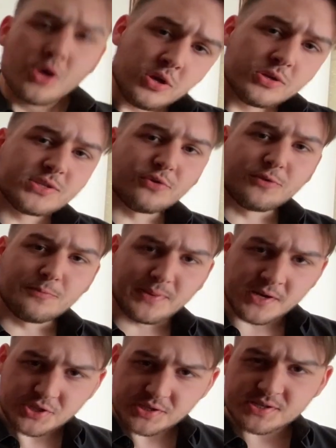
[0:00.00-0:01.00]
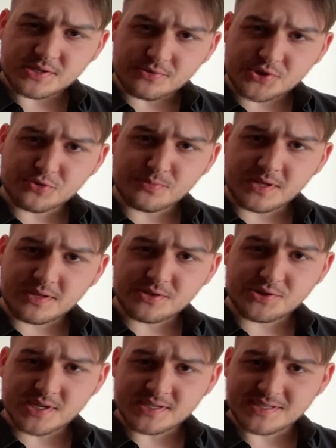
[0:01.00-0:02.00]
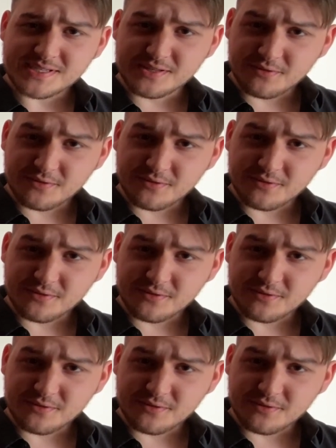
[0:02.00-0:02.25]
So to punch this social media injustice in the